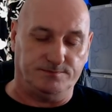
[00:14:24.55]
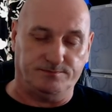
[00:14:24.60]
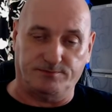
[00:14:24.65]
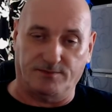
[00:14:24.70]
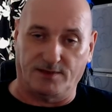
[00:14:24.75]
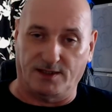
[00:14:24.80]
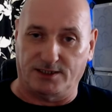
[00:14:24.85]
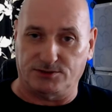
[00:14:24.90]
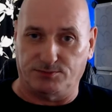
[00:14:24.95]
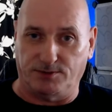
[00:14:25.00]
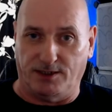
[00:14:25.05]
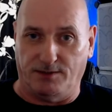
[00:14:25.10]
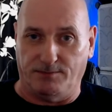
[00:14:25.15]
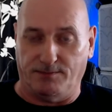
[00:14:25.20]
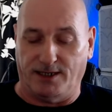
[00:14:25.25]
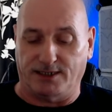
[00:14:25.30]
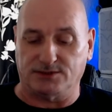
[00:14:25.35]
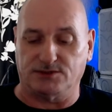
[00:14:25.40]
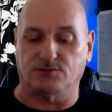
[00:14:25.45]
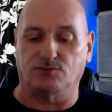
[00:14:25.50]
that's where the
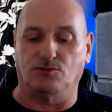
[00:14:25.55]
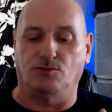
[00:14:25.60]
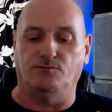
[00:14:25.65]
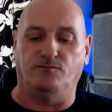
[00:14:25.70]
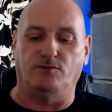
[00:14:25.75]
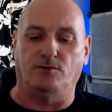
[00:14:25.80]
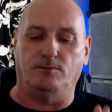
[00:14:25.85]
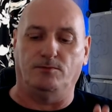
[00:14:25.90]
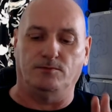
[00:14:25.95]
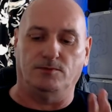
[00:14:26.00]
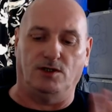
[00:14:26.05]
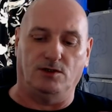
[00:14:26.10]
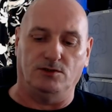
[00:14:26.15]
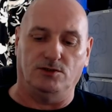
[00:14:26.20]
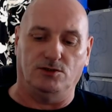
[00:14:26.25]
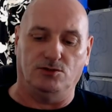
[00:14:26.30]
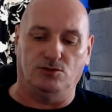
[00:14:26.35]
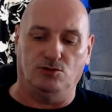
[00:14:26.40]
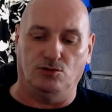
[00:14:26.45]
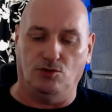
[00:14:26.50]
marks come from on the
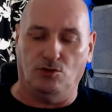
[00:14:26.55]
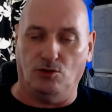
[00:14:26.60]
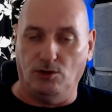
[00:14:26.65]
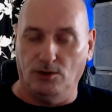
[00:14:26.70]
door